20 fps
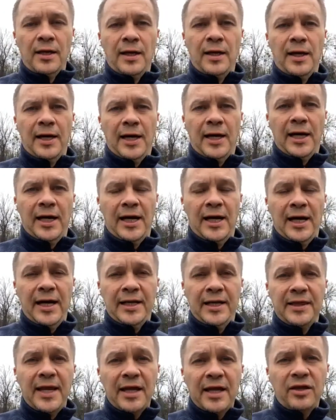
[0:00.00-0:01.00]

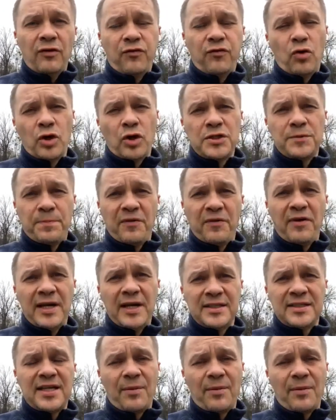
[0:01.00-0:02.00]
And that, of course,
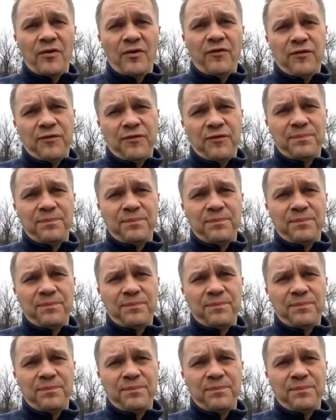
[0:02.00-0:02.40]
prevents some of